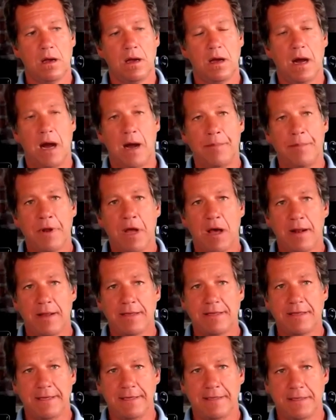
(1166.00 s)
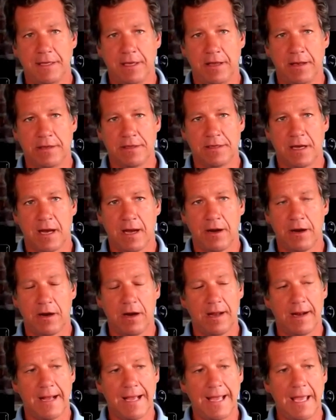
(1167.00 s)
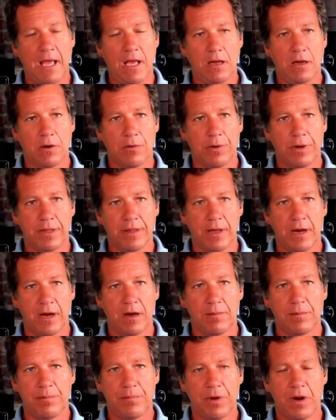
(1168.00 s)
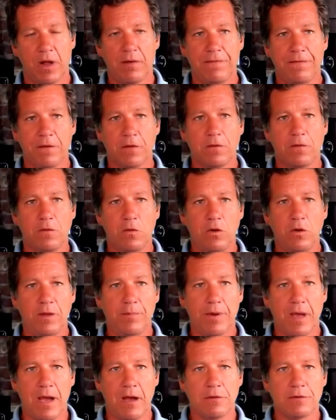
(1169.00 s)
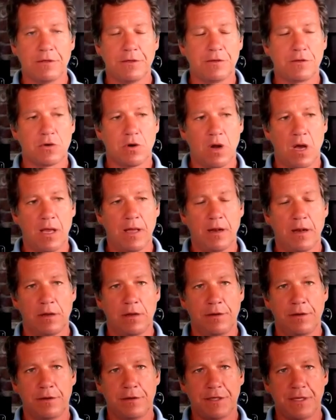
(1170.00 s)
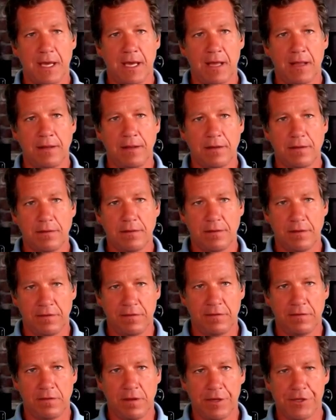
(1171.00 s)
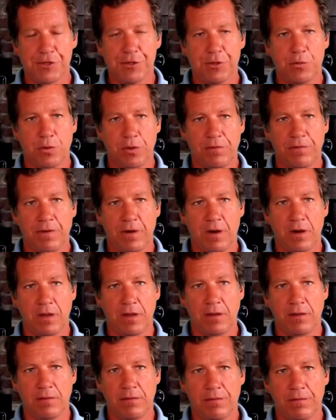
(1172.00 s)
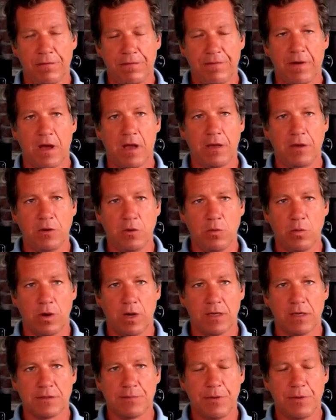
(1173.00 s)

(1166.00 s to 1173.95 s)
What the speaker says: I'm not a DC insider and I hate going there, but I feel duty bound to try and understand this issue with very fine nuance